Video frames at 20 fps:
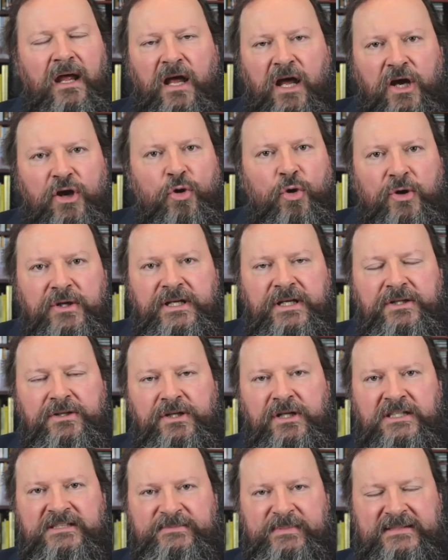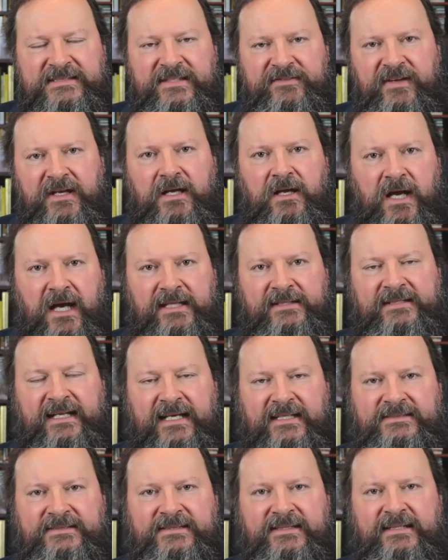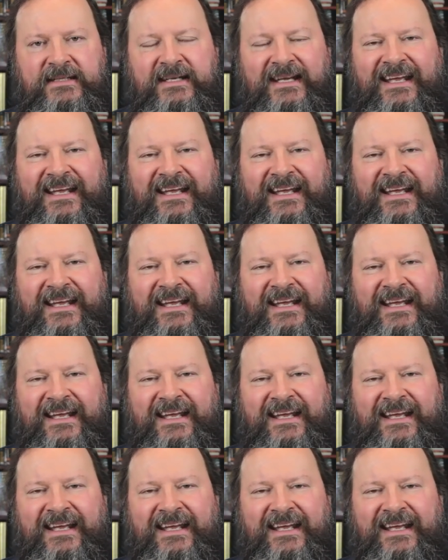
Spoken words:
according to the specific context.